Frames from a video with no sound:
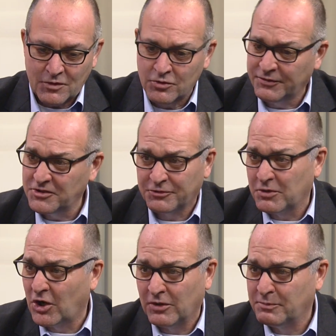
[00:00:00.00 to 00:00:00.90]
Or if you just
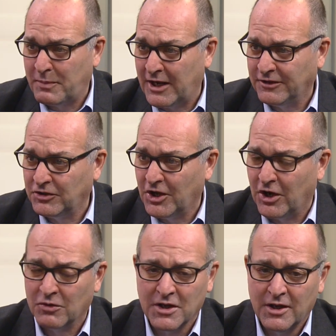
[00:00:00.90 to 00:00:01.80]
want to go pay as you
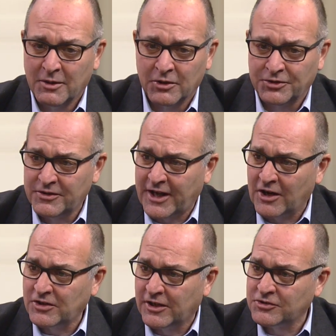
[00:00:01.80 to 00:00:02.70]
go, it'll do the
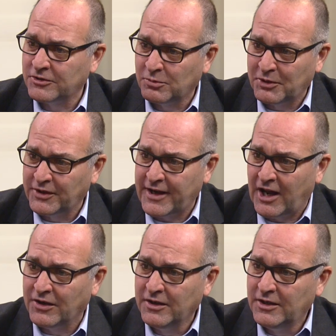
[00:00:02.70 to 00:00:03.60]
calculation, it'll build it
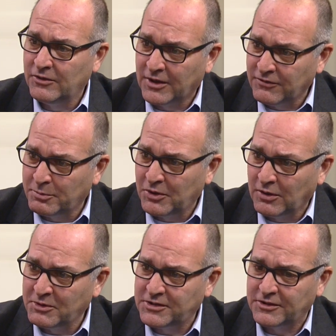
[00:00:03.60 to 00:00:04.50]
out, it'll give you a bill
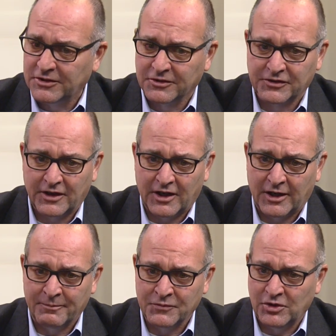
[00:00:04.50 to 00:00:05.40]
of materials.
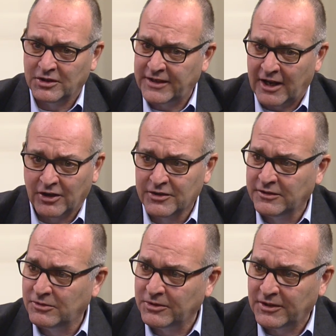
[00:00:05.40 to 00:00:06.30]
Um, you can download
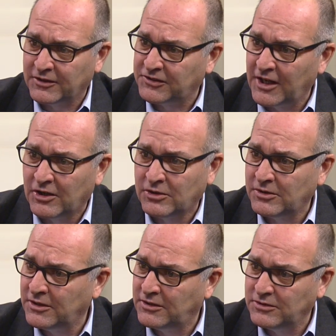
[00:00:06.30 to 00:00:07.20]
into Excel,
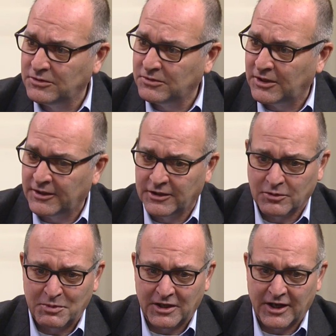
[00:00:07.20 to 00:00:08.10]
into, uh, into a
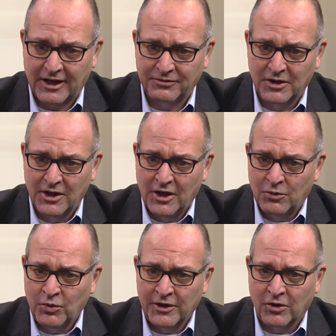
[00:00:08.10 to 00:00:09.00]
PDF.
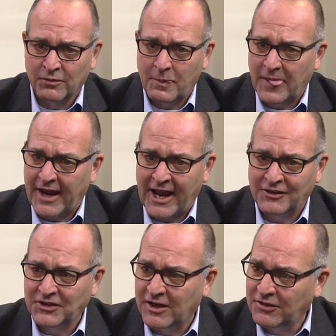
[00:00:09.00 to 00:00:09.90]
We don't
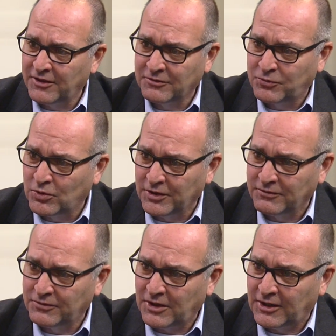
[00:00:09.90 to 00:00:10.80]
ask anything for you
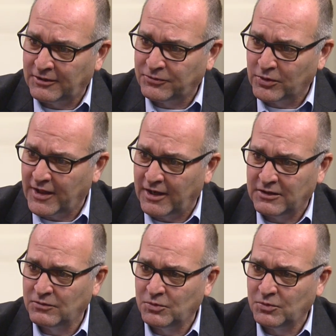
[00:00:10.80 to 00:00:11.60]
uh, for that.